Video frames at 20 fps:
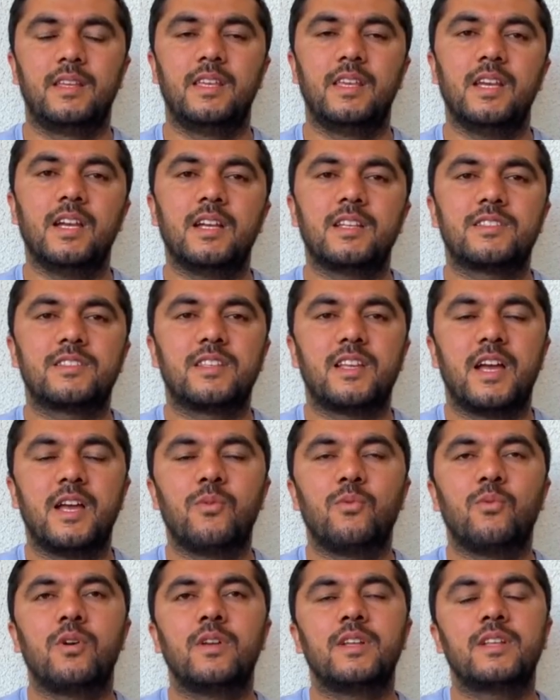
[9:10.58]
Yes,
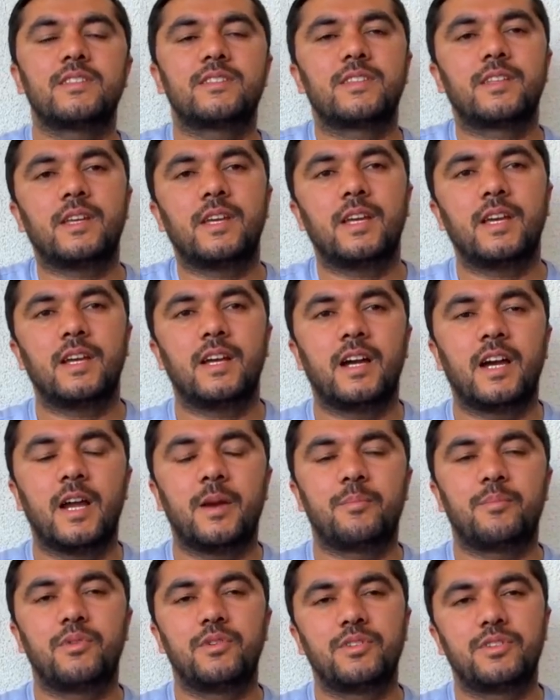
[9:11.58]
I want to say I
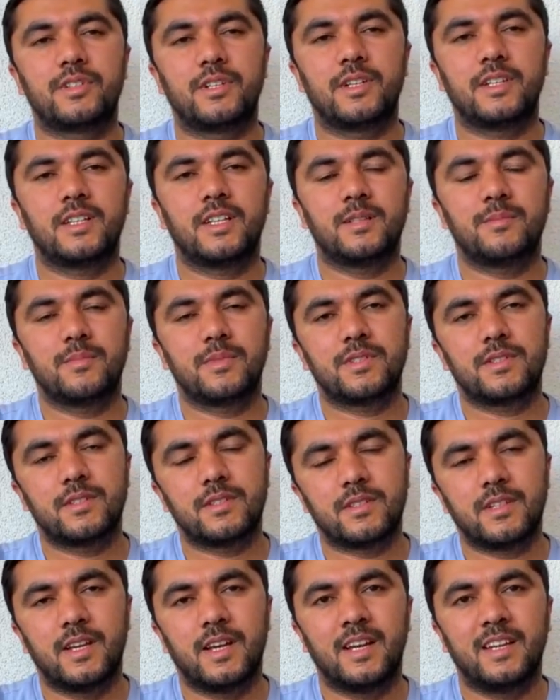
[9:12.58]
appreciate that,
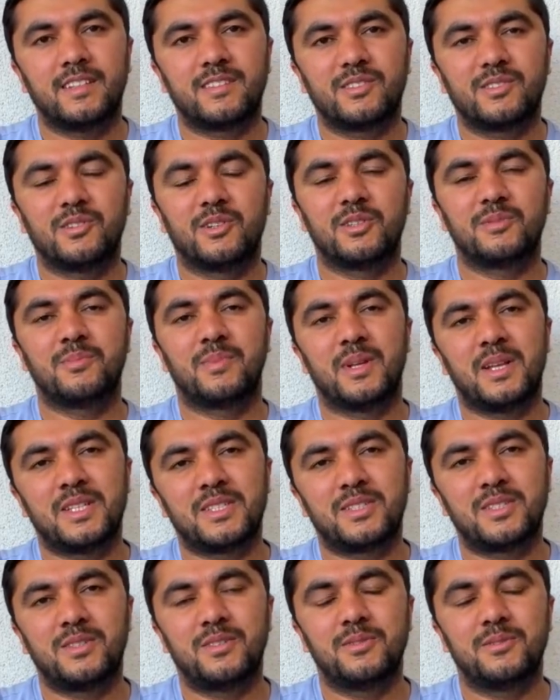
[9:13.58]
Mrs. Anne. God
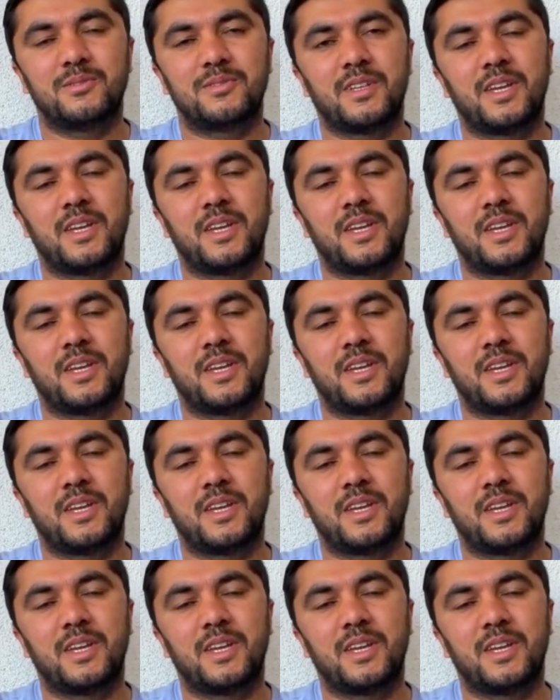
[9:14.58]
bless you.